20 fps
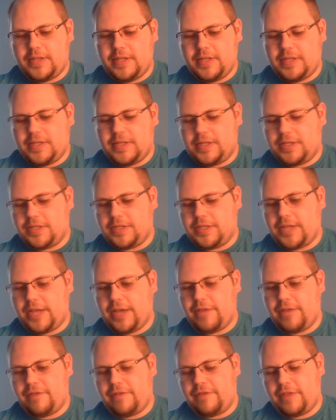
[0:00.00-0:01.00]
it's such a
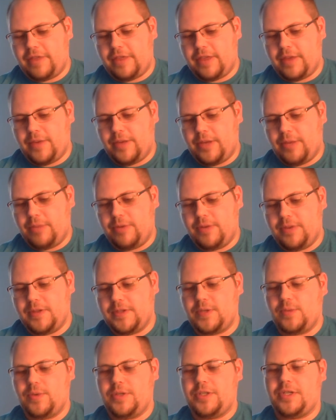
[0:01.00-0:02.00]
tight fit that when you put the
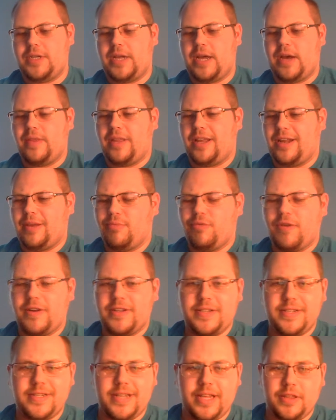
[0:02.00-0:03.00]
switch down that it
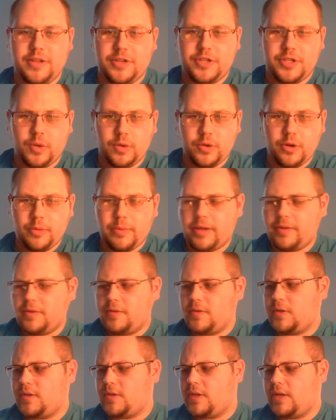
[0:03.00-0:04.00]
presses like the shoulder
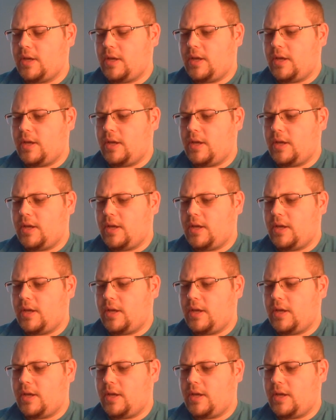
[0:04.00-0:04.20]
buttons.